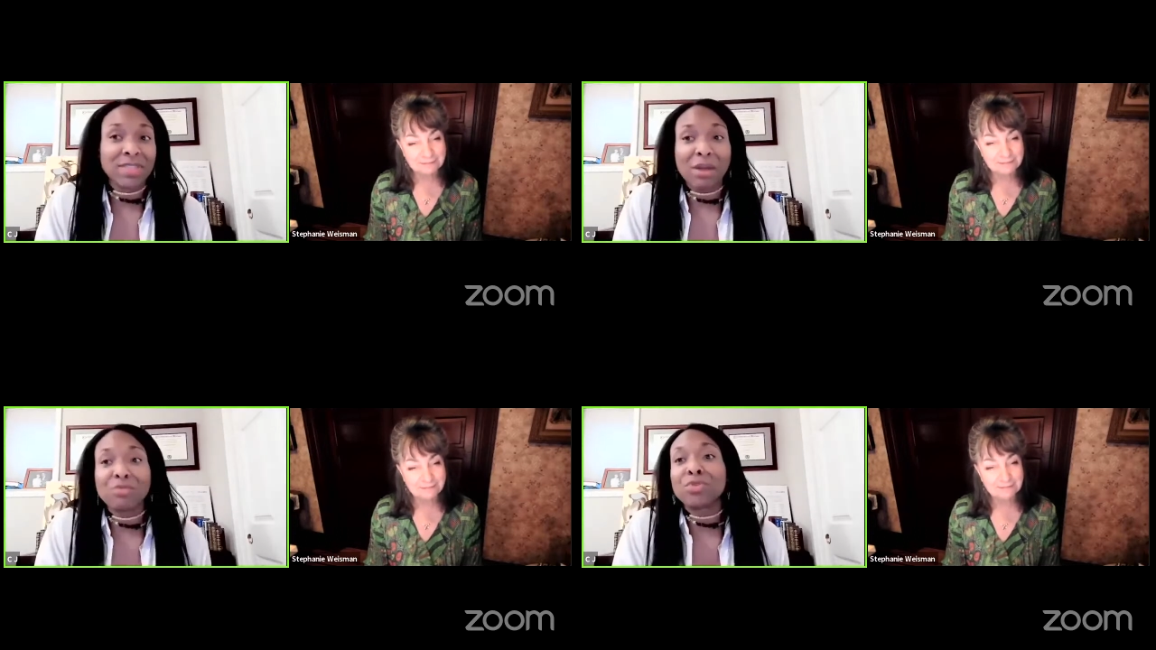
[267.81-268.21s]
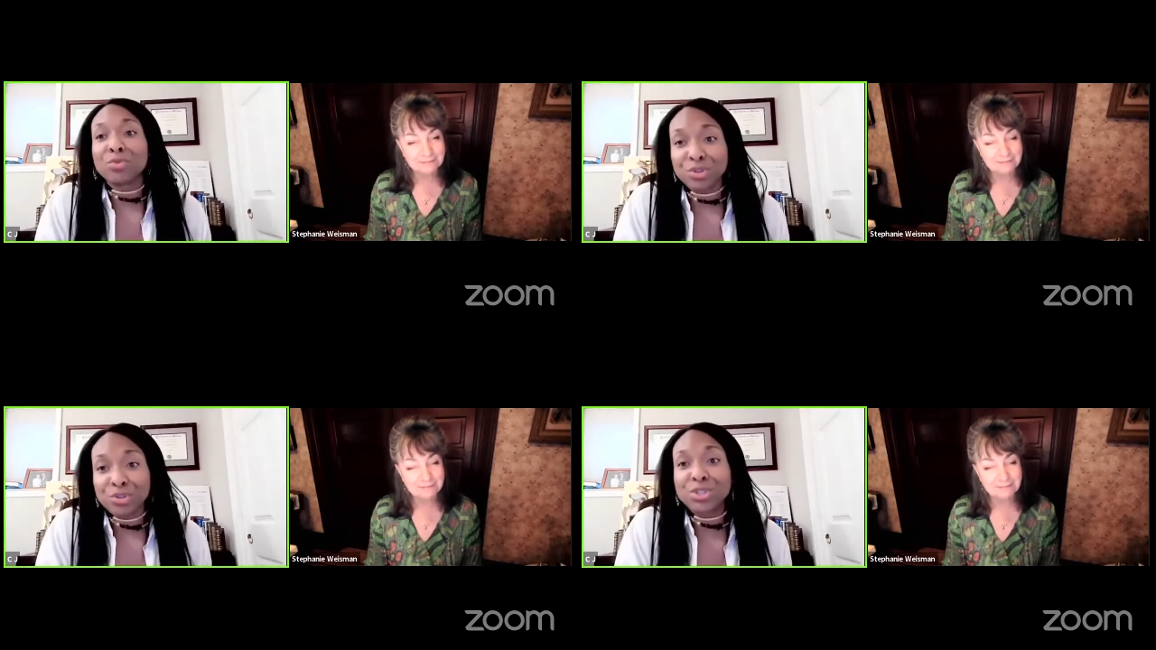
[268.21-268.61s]
Speaker 1: Those
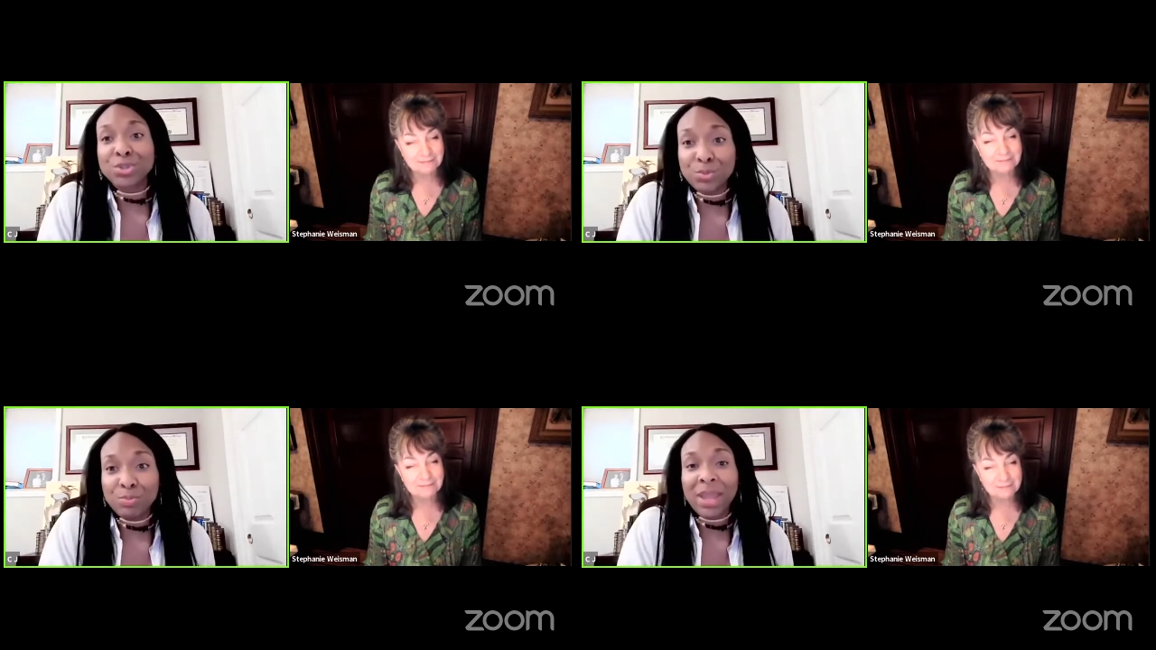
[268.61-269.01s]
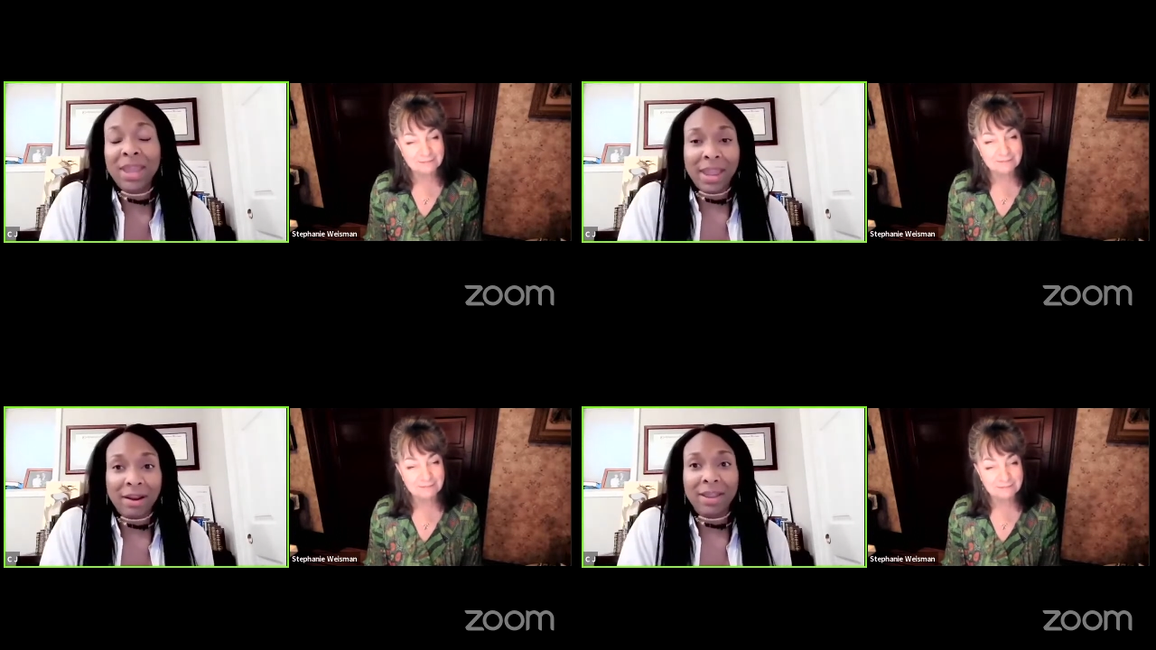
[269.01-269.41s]
are 2 Bay
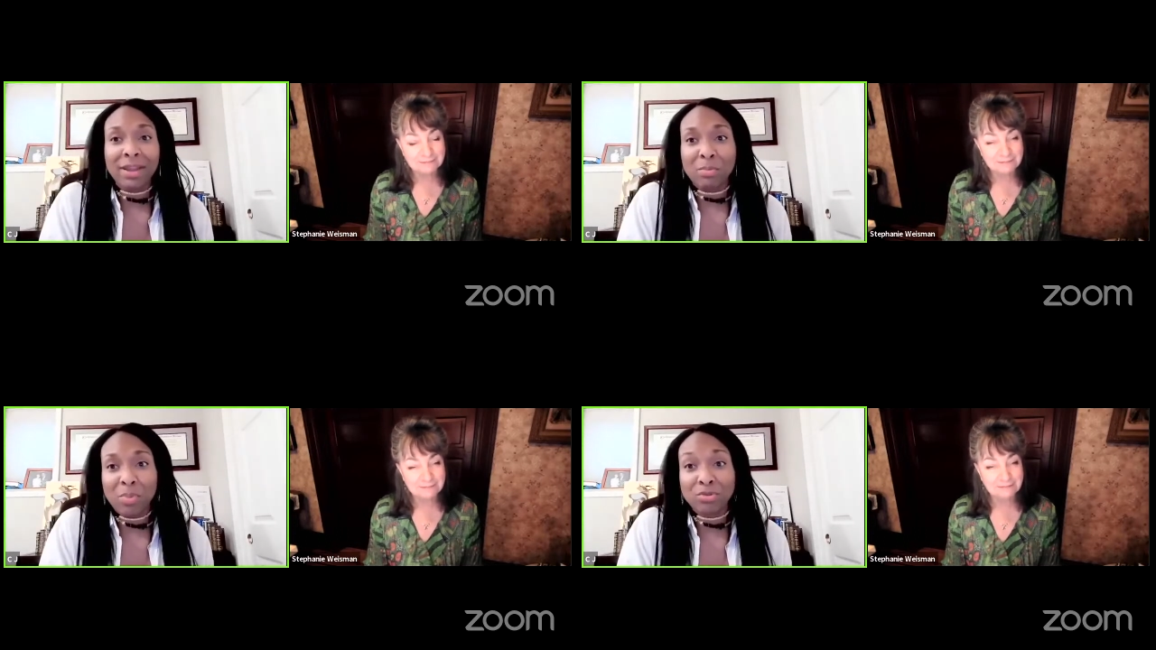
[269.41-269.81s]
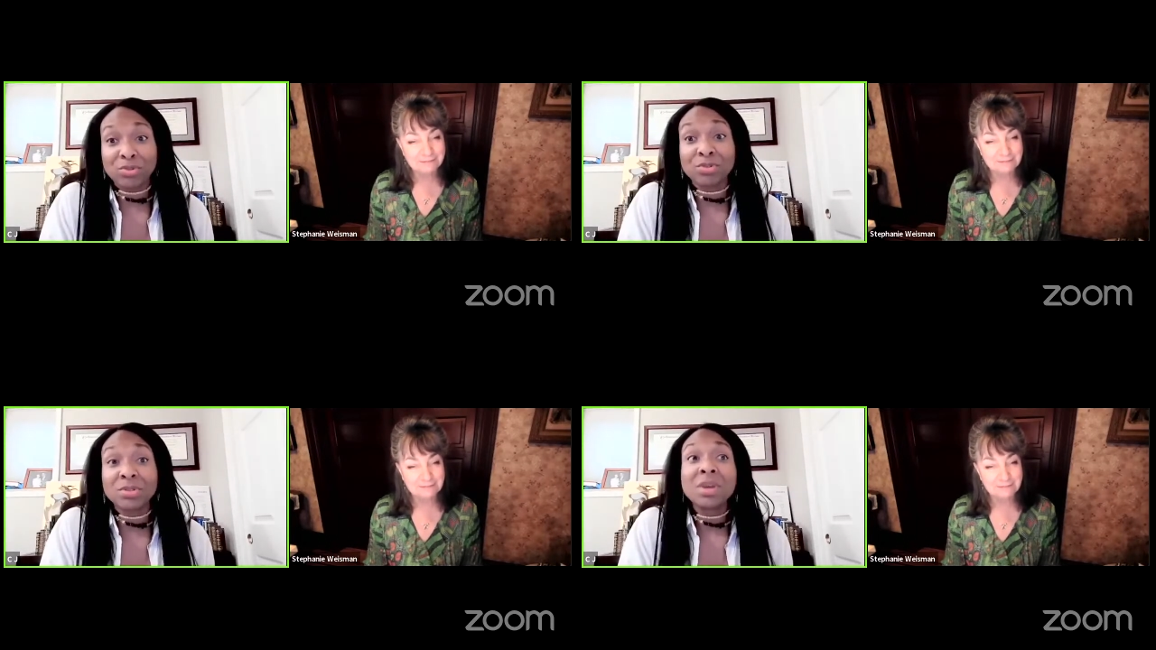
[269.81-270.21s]
Area
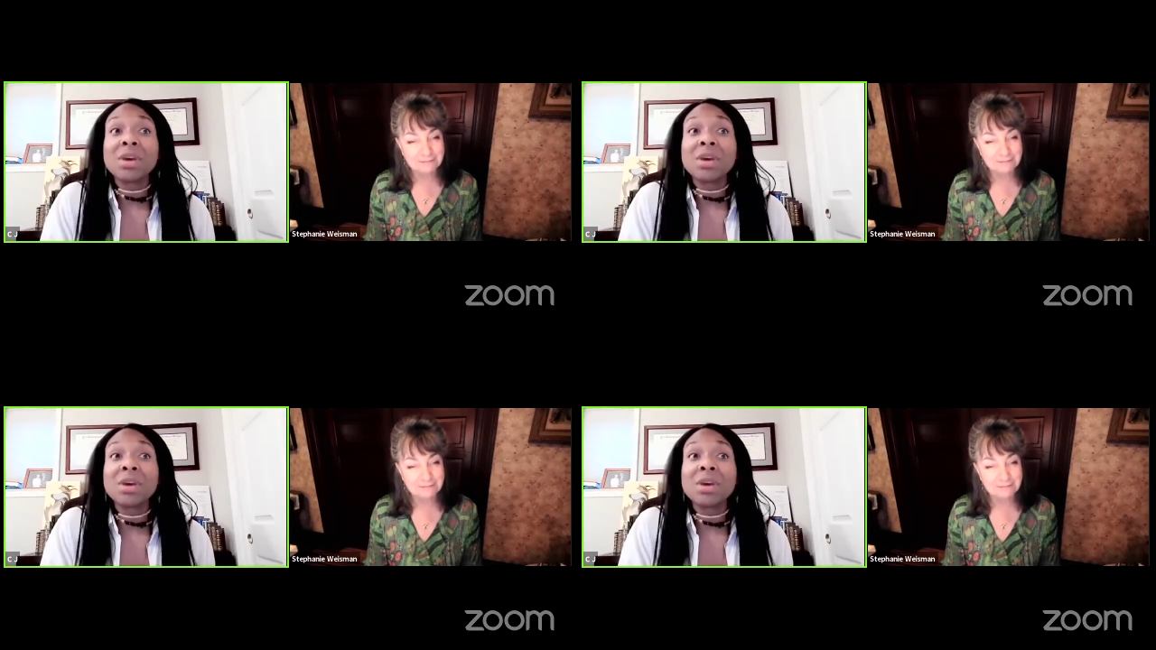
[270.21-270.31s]
composers.